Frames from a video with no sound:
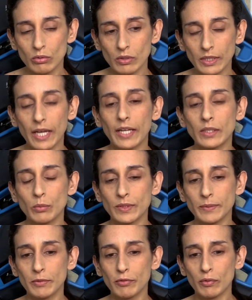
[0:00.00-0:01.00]
Yeah, it
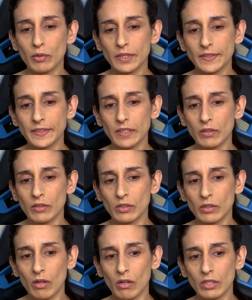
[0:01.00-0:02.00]
was before I
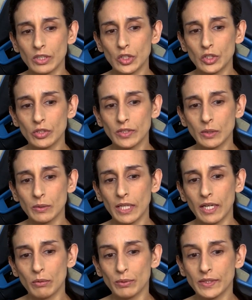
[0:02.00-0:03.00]
started college, so
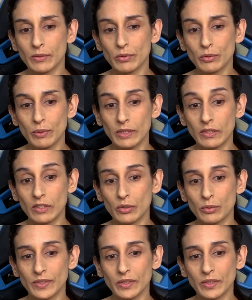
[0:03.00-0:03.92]
yeah, I was 22.